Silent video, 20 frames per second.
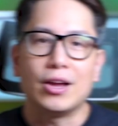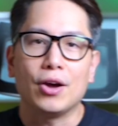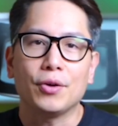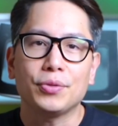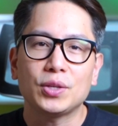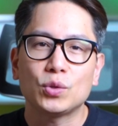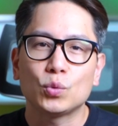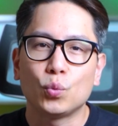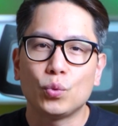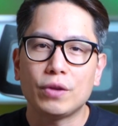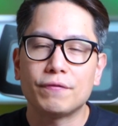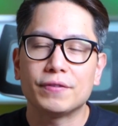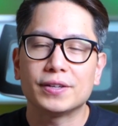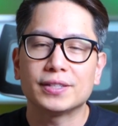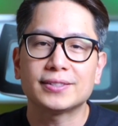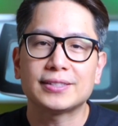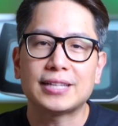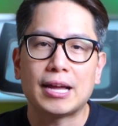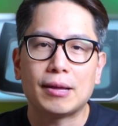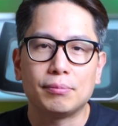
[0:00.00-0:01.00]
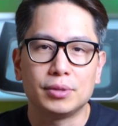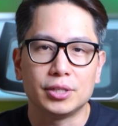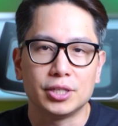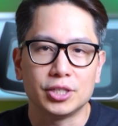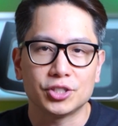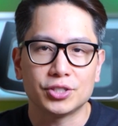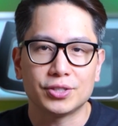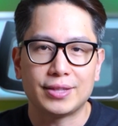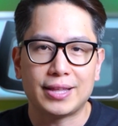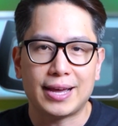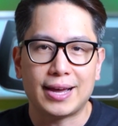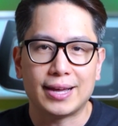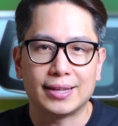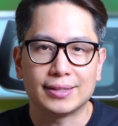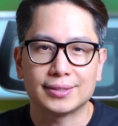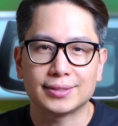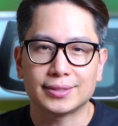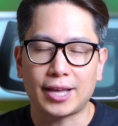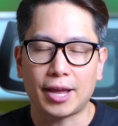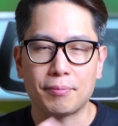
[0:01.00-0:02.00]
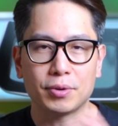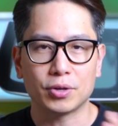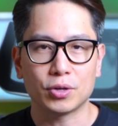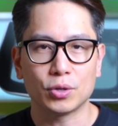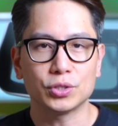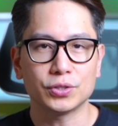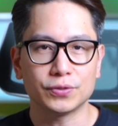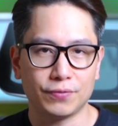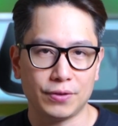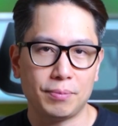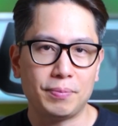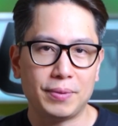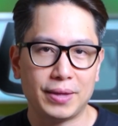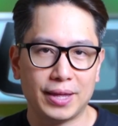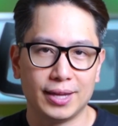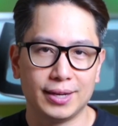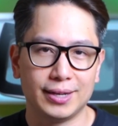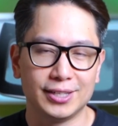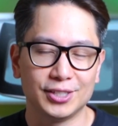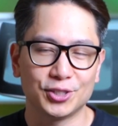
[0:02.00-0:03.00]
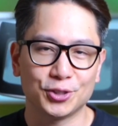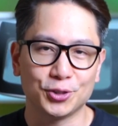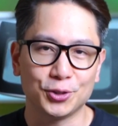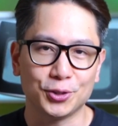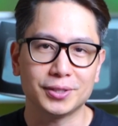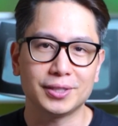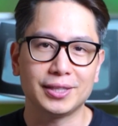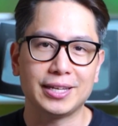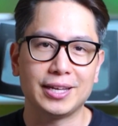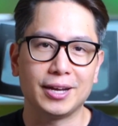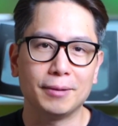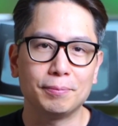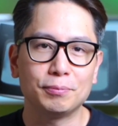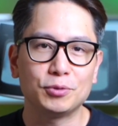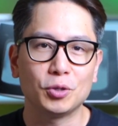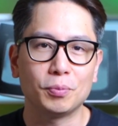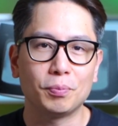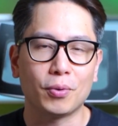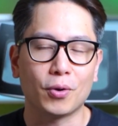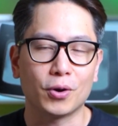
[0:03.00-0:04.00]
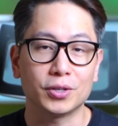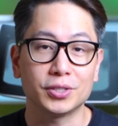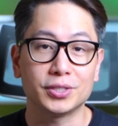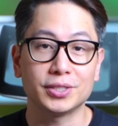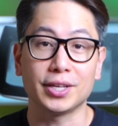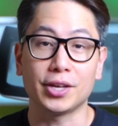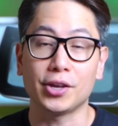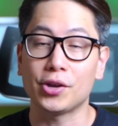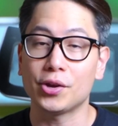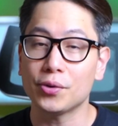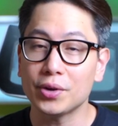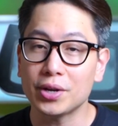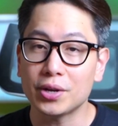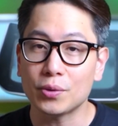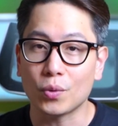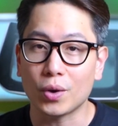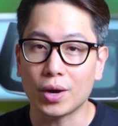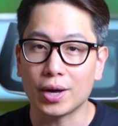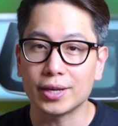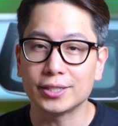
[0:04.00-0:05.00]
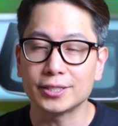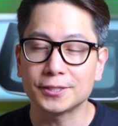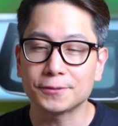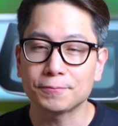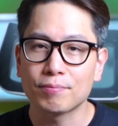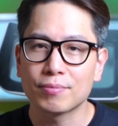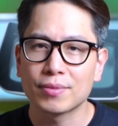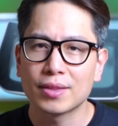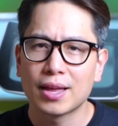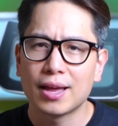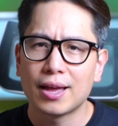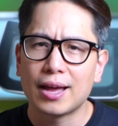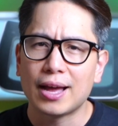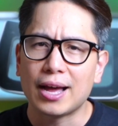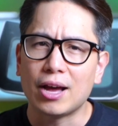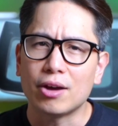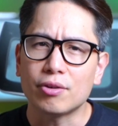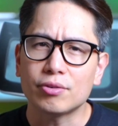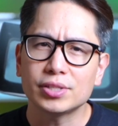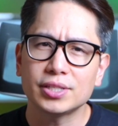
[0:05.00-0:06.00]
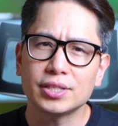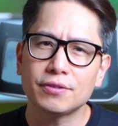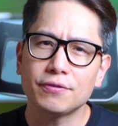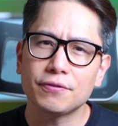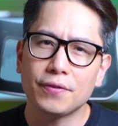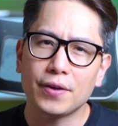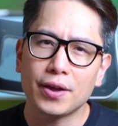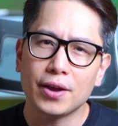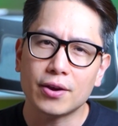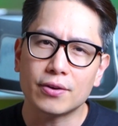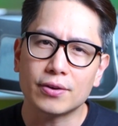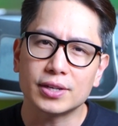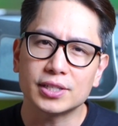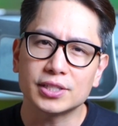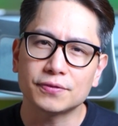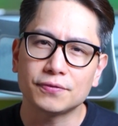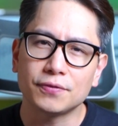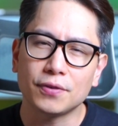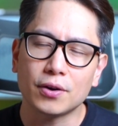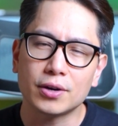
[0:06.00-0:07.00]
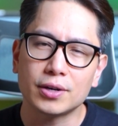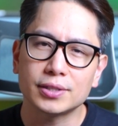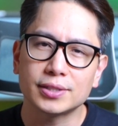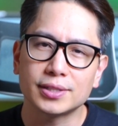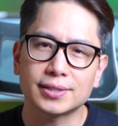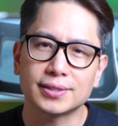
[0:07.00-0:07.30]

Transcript: now that we've established that CyberGhost VPN is certainly up to par security-wise, how does it fare as far as